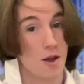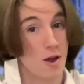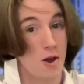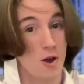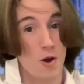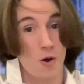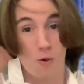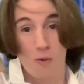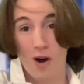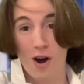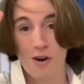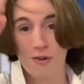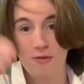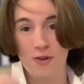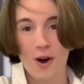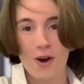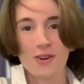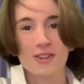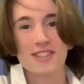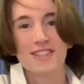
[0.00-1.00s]
Well,
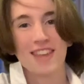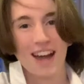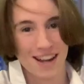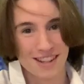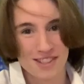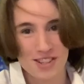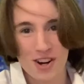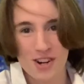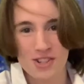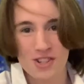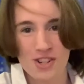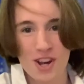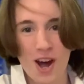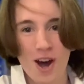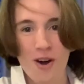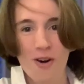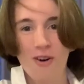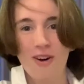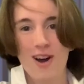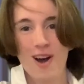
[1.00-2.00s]
folks, that's our
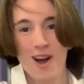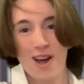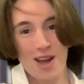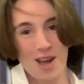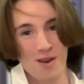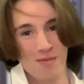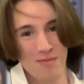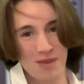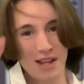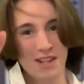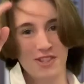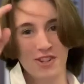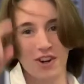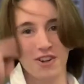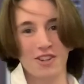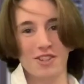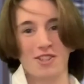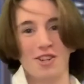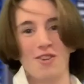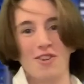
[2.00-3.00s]
show. Be sure
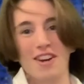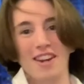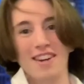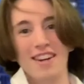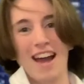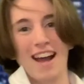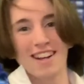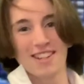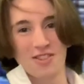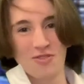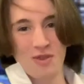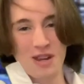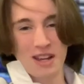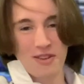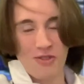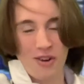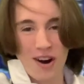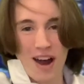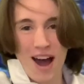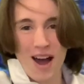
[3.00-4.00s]
to tune in next week
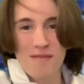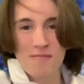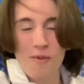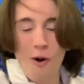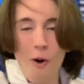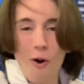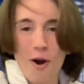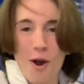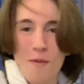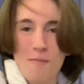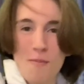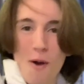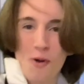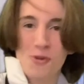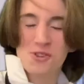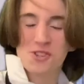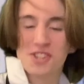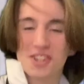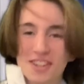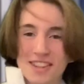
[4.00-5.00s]
when I'm more
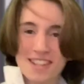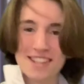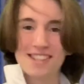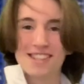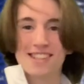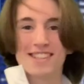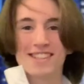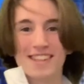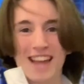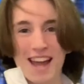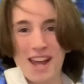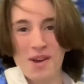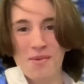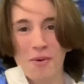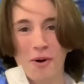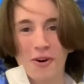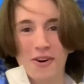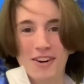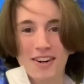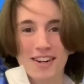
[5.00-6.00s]
emotionally
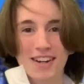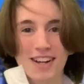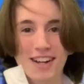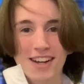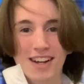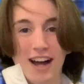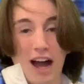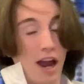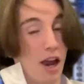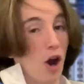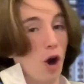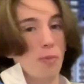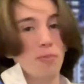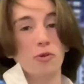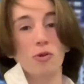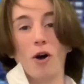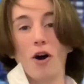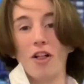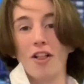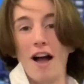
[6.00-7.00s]
stable. I hope you
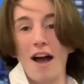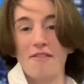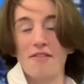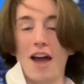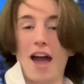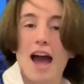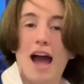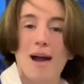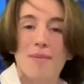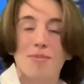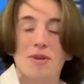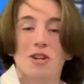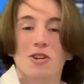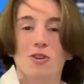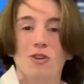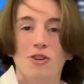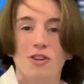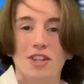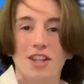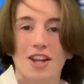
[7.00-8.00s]
all have a happy new
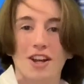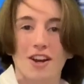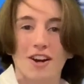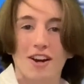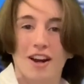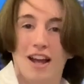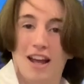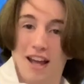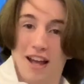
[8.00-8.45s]
year.